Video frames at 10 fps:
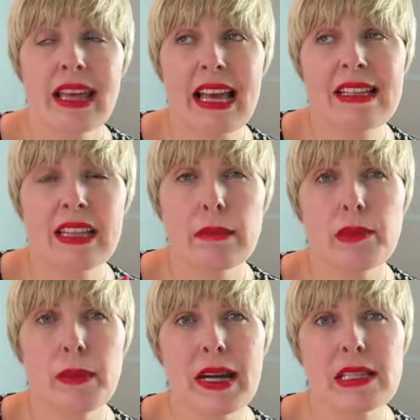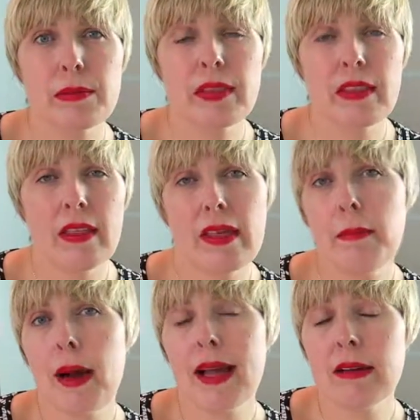getting them to buy something that they
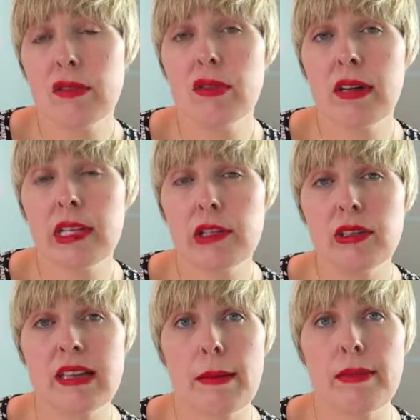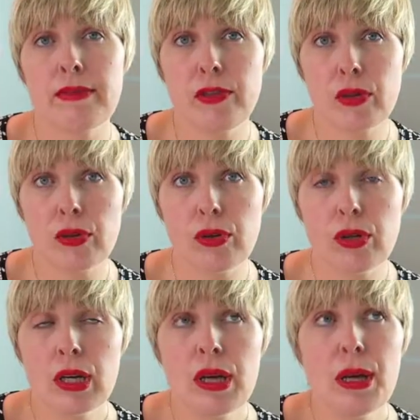might have already looked at before.
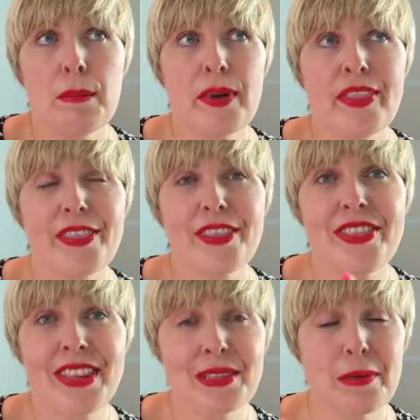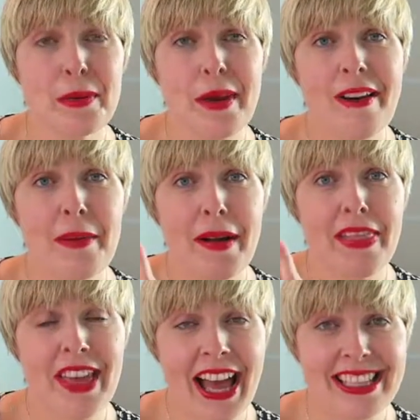But the thing to be wary
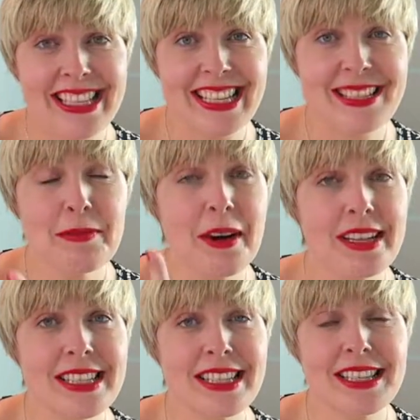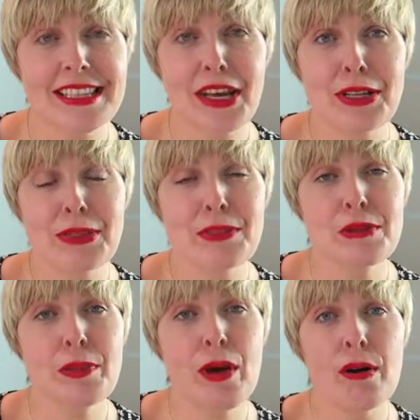about that is, what I did the other day on
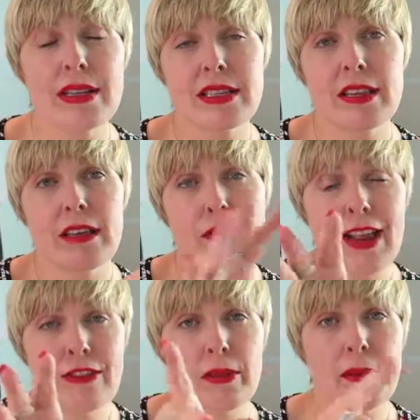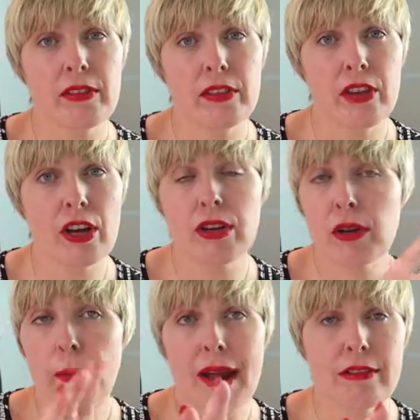someone's blog is that they flashed up a skirt
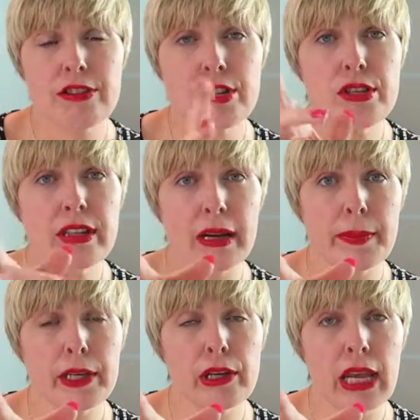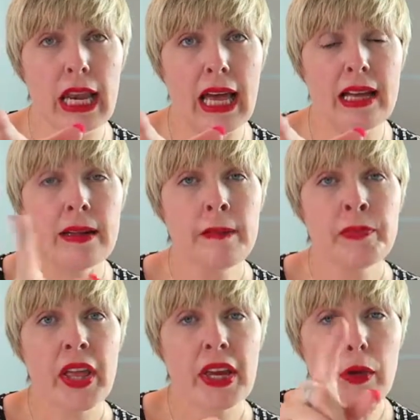or a pair of shoes that I've been looking at,
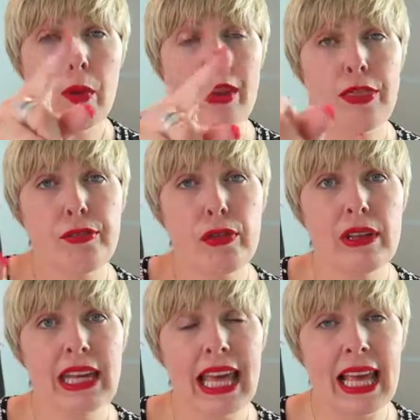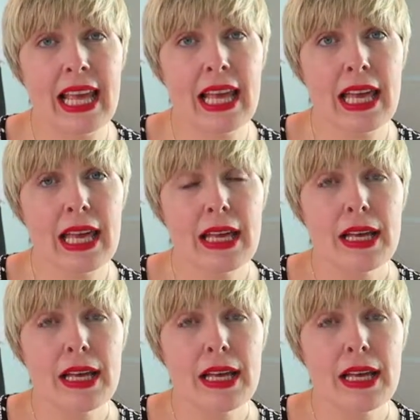and I went through the link,